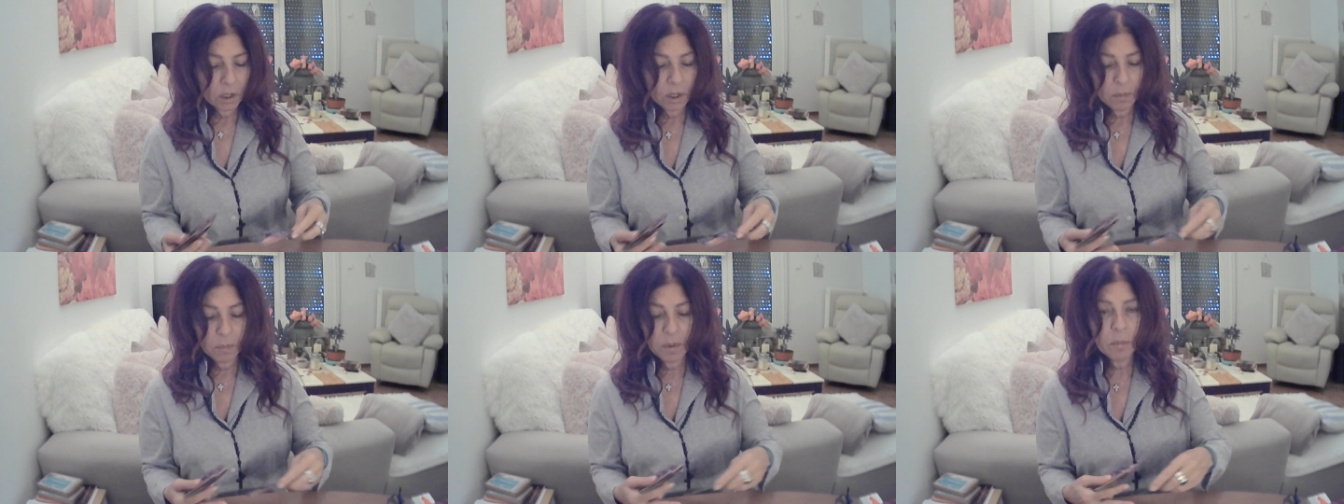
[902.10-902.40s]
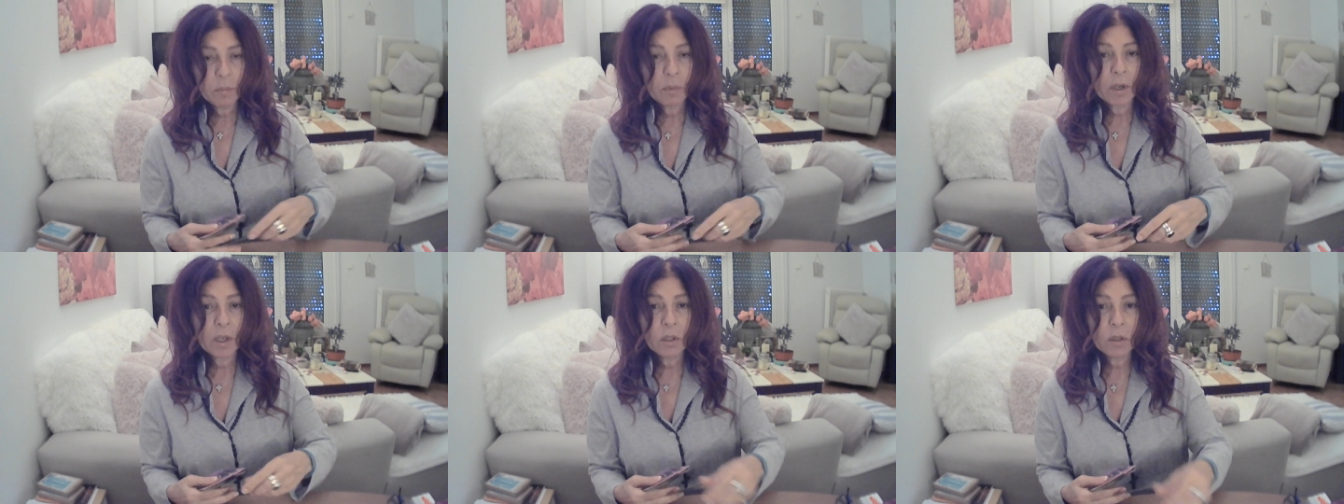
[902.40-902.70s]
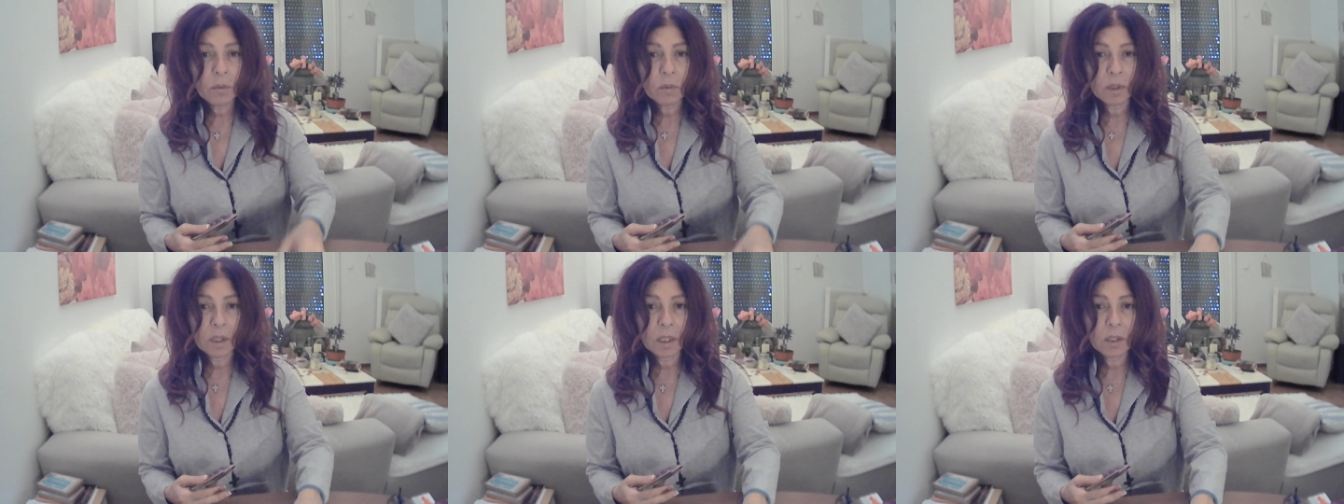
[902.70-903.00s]
Could be a
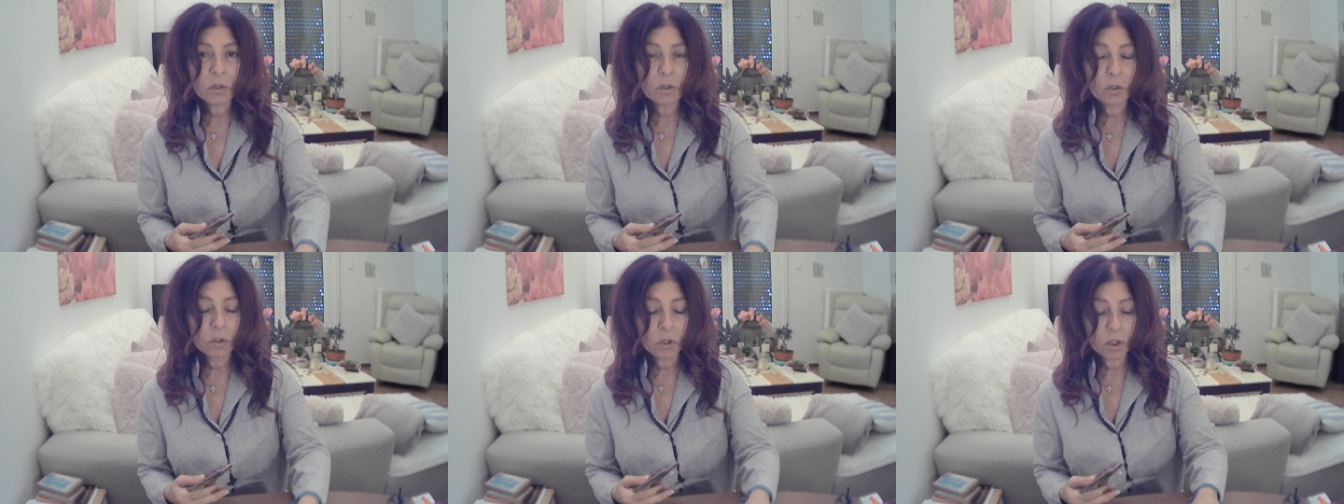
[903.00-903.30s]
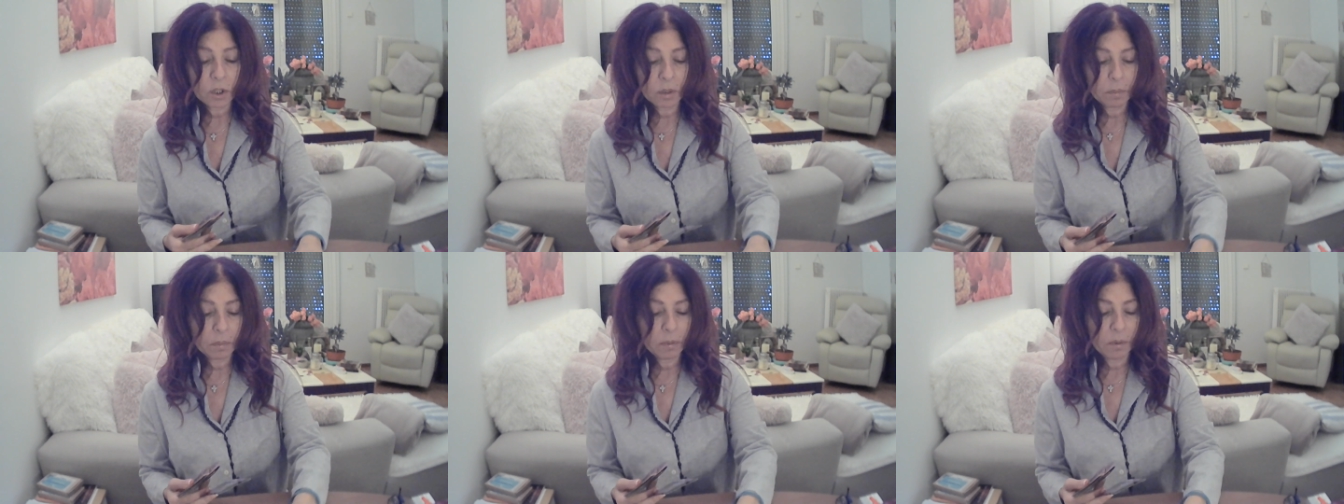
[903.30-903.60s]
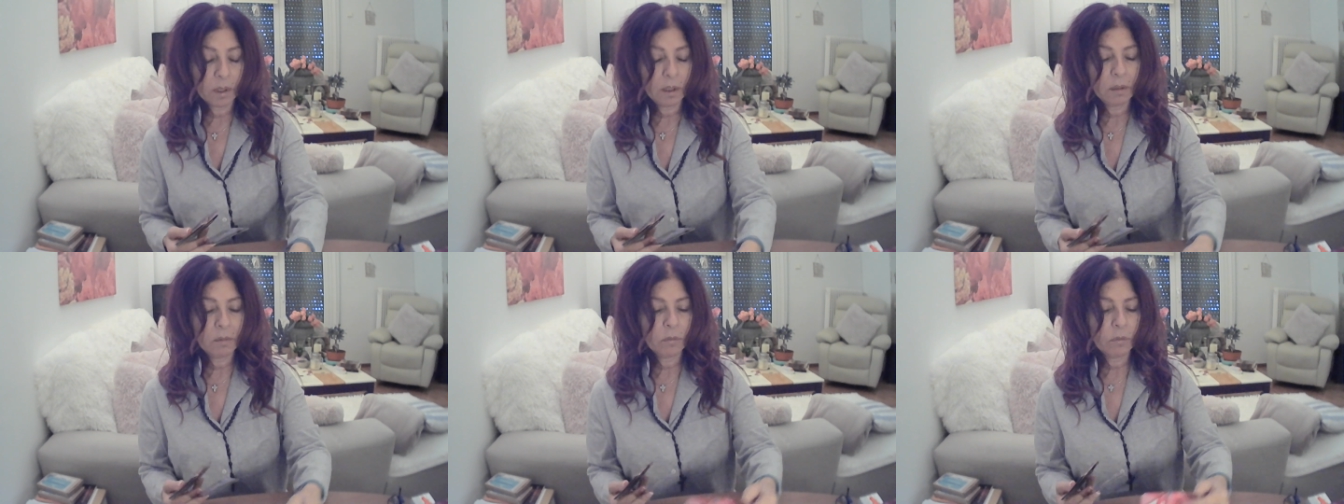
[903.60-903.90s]
brand new relationship,
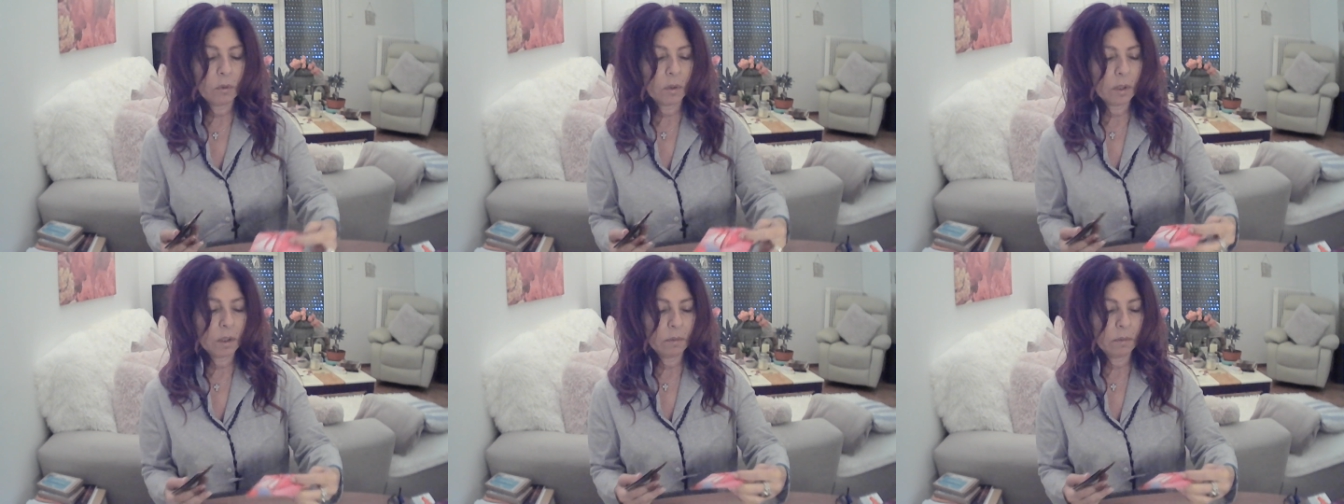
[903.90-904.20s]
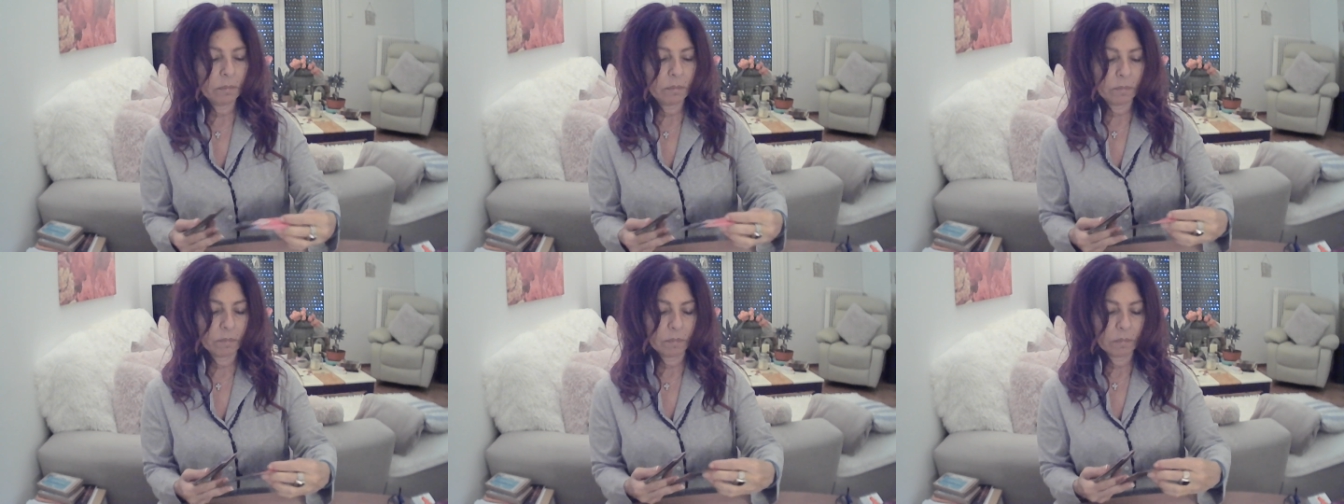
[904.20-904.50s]
right, for you.